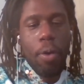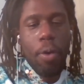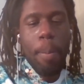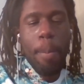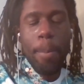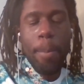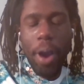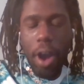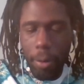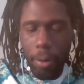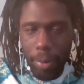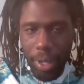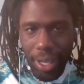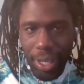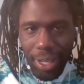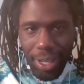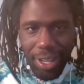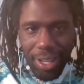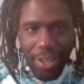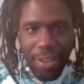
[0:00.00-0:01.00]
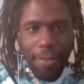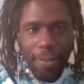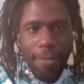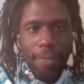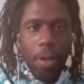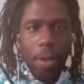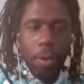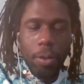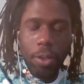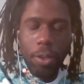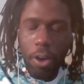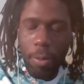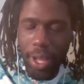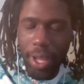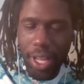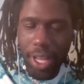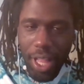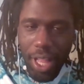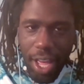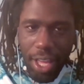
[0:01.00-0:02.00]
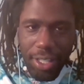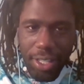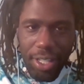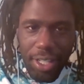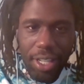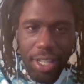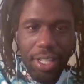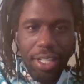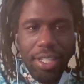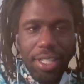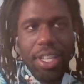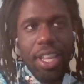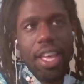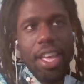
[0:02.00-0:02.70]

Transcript: bombing, failed all my classes,